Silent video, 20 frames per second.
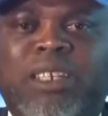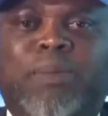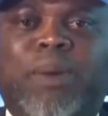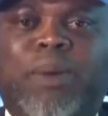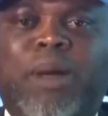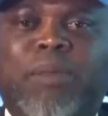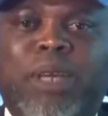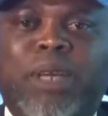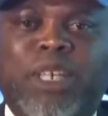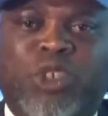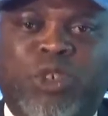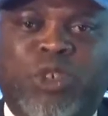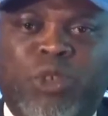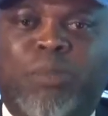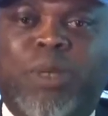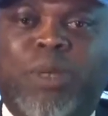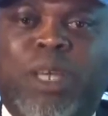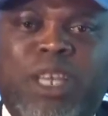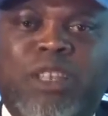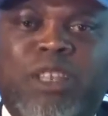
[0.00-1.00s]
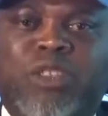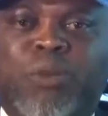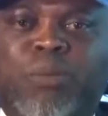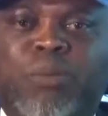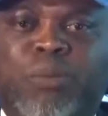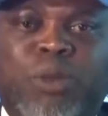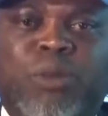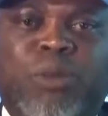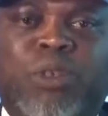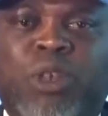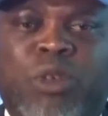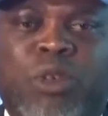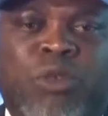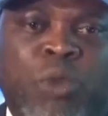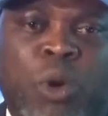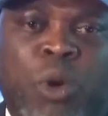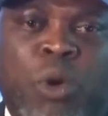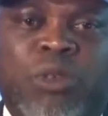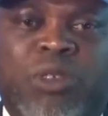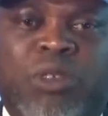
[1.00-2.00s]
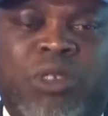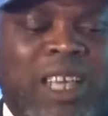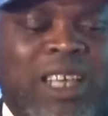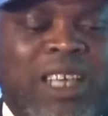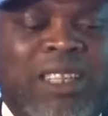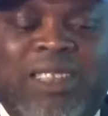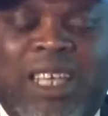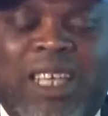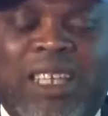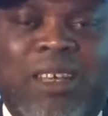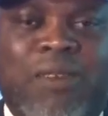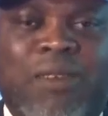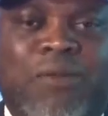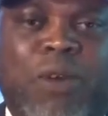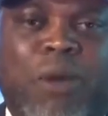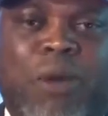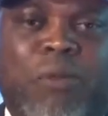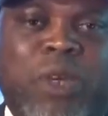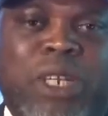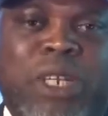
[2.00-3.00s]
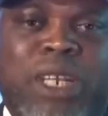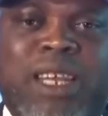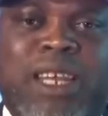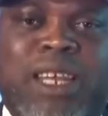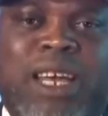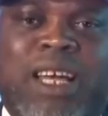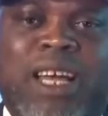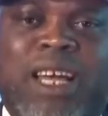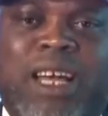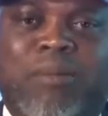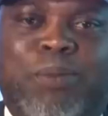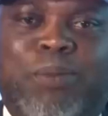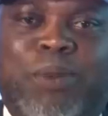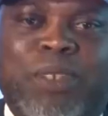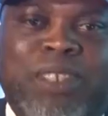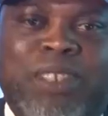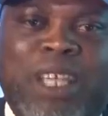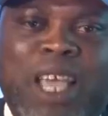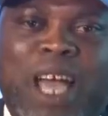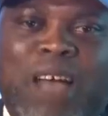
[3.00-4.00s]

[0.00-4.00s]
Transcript: departments should begin to build roads, starting from within their campus.